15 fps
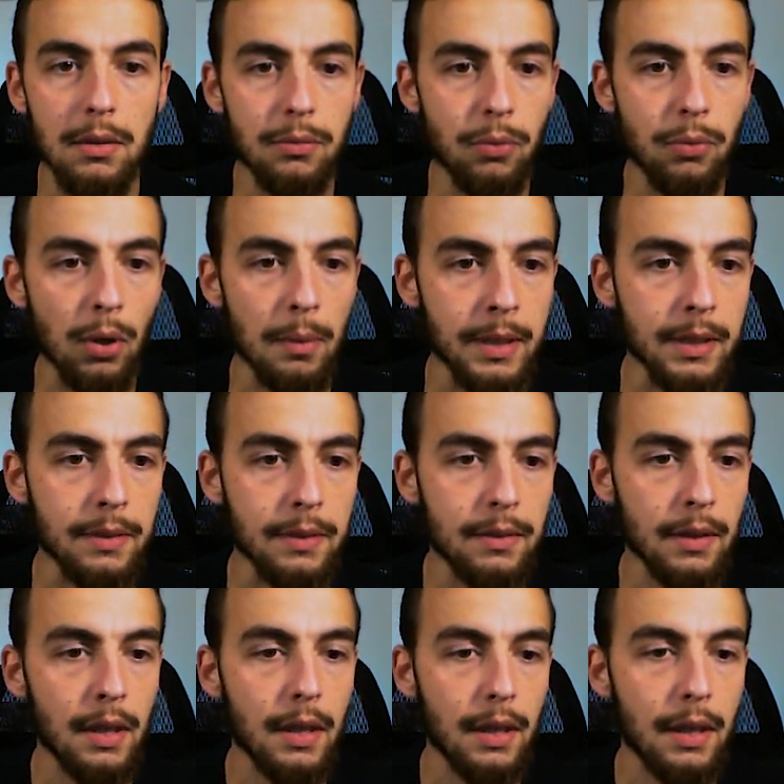for a minute
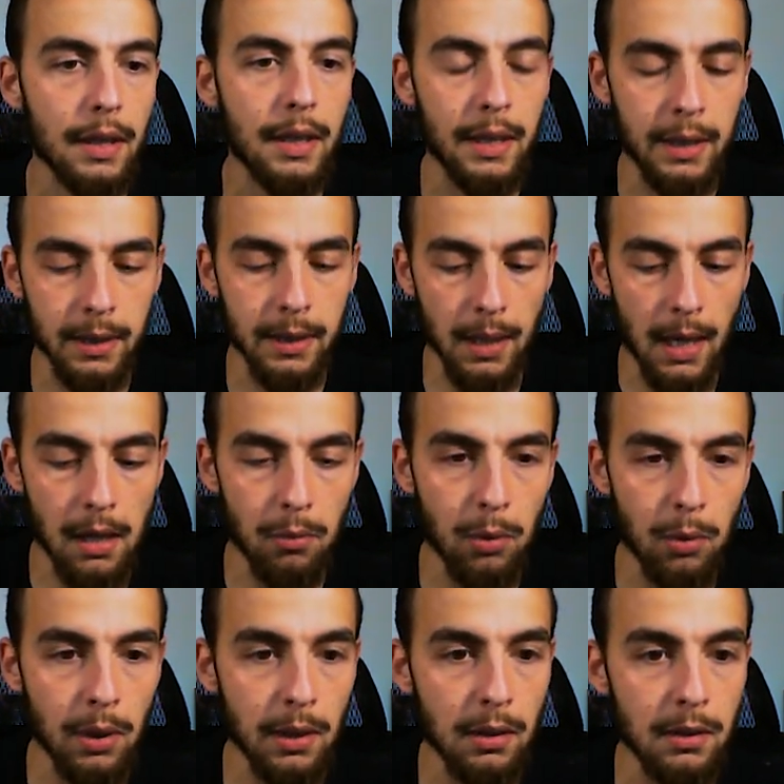and I
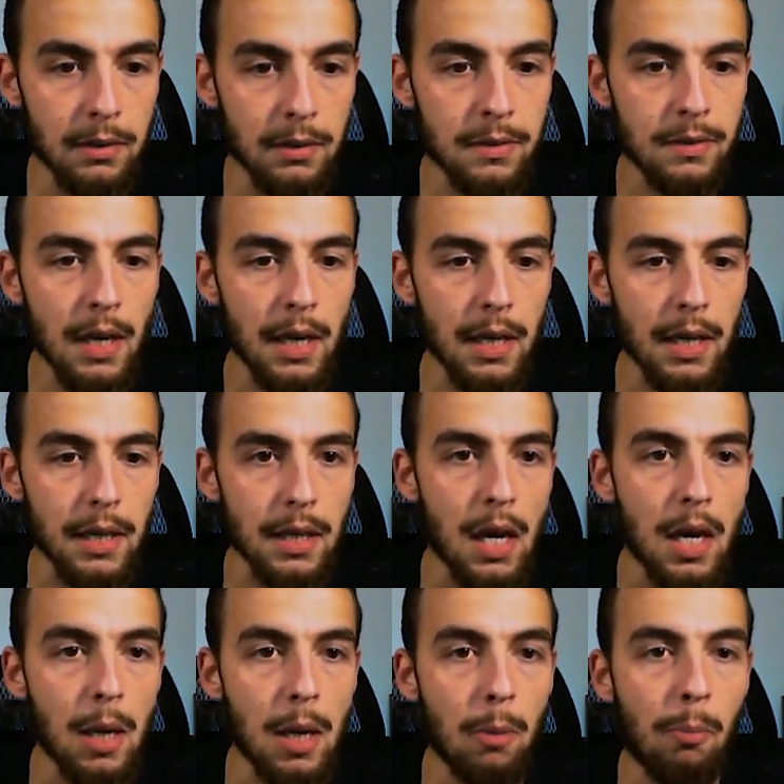will say
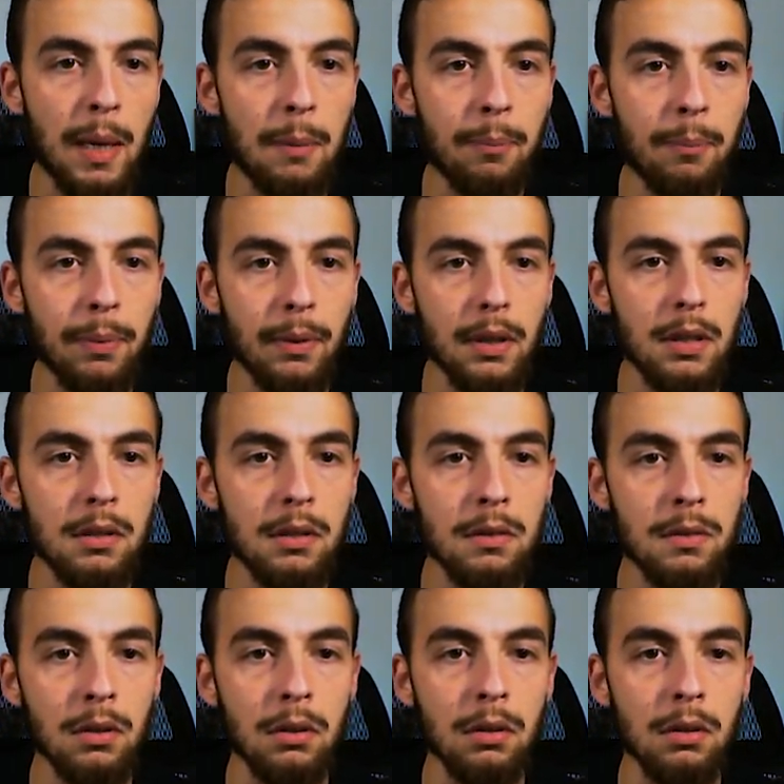pip
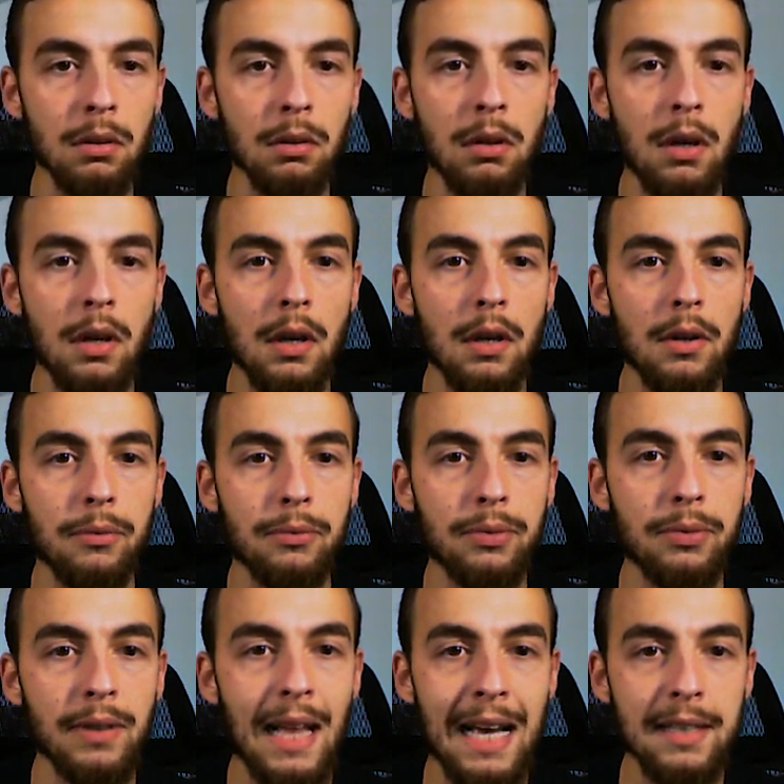install
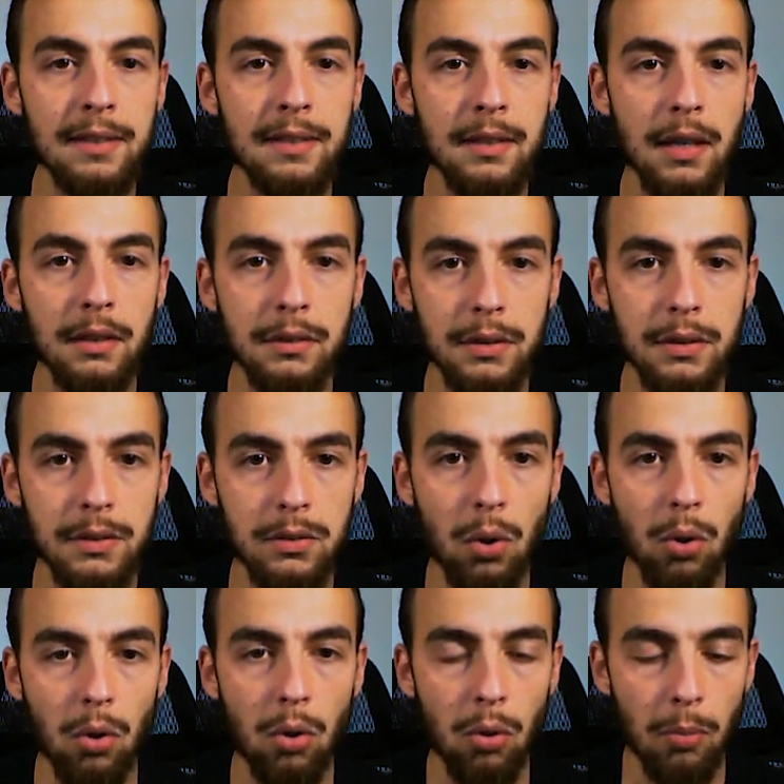Flask
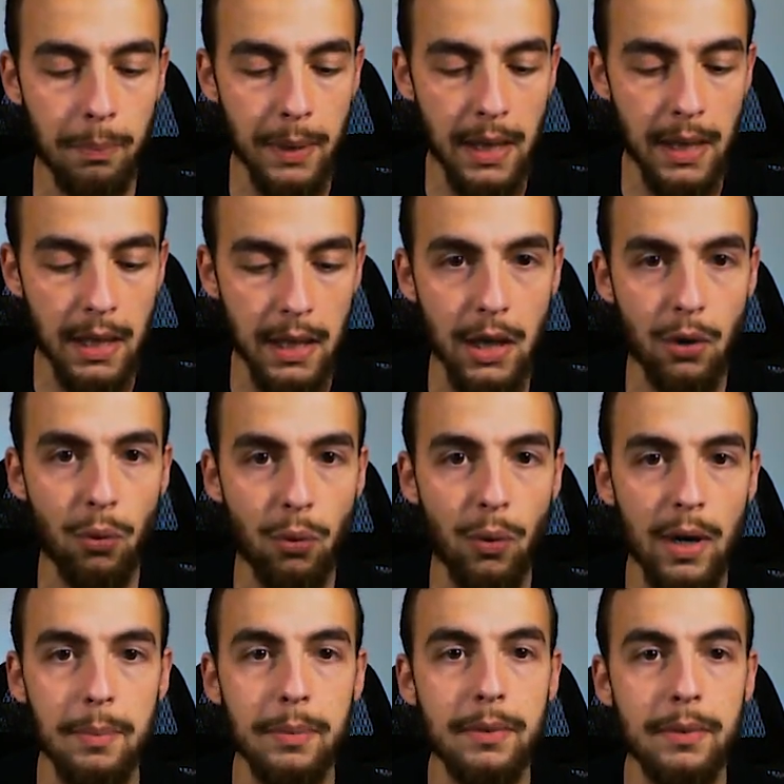underscore
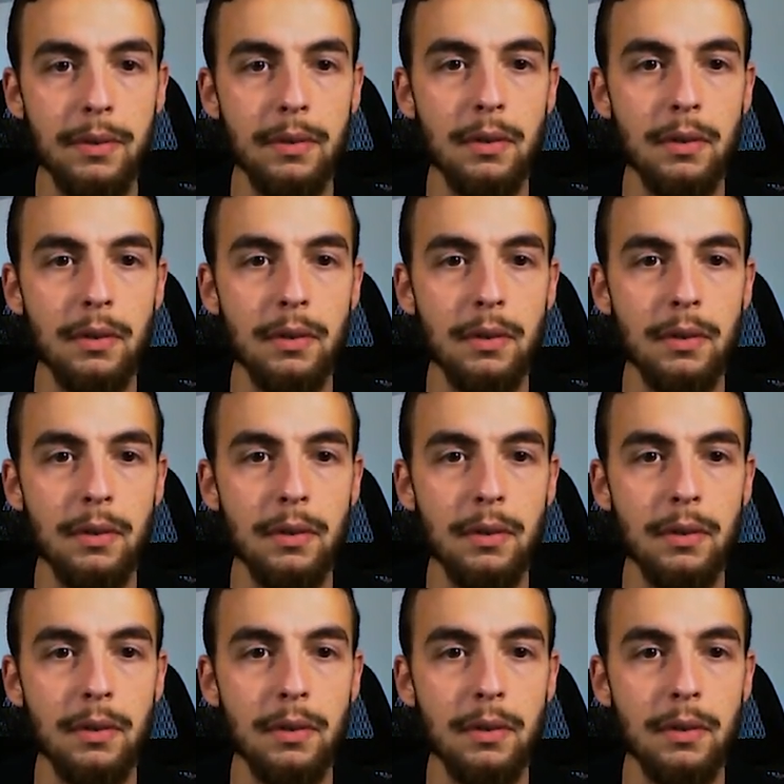Bcrypt.